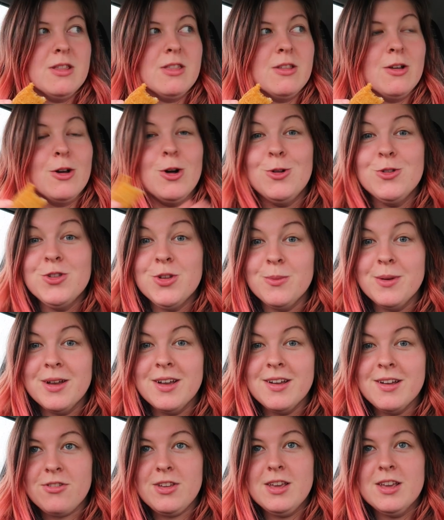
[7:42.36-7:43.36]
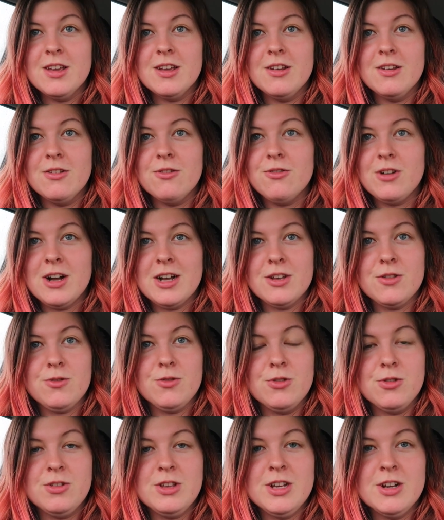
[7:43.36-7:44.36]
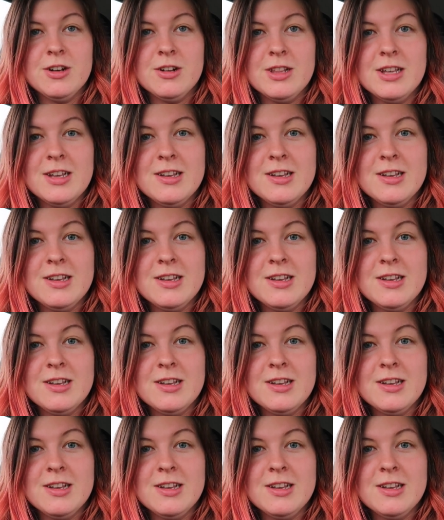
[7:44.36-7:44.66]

did the ultimate vegan fast food tier